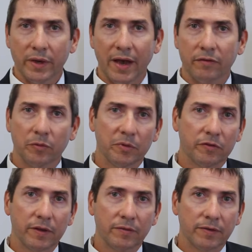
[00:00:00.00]
have
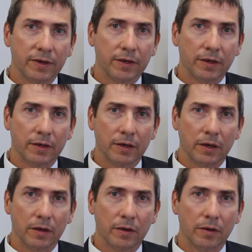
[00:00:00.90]
specific
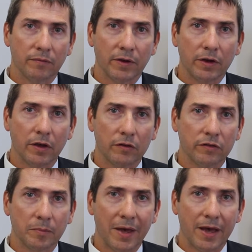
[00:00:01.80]
and very
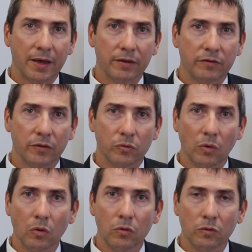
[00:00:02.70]
customized
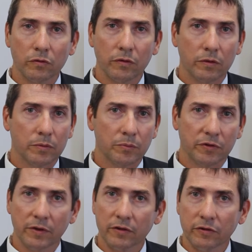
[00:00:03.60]
roles,
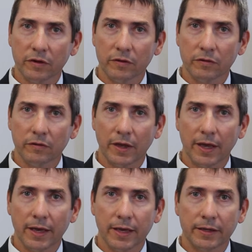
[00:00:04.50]
positions,
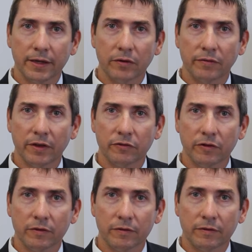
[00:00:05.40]
and
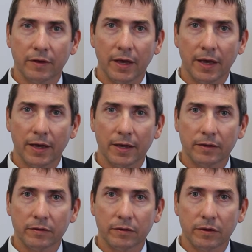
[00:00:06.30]
interventions
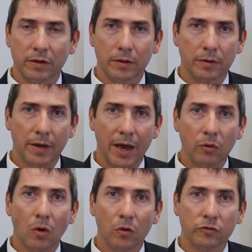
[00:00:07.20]
at
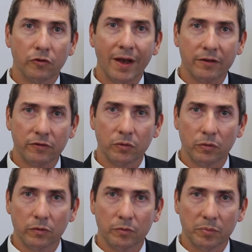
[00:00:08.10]
our OnTrack
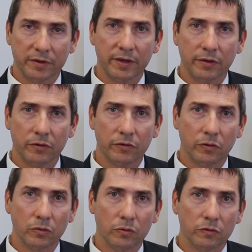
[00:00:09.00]
schools, particular
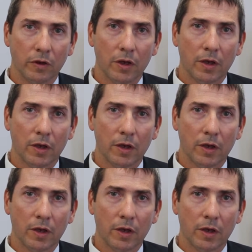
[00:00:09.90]
schools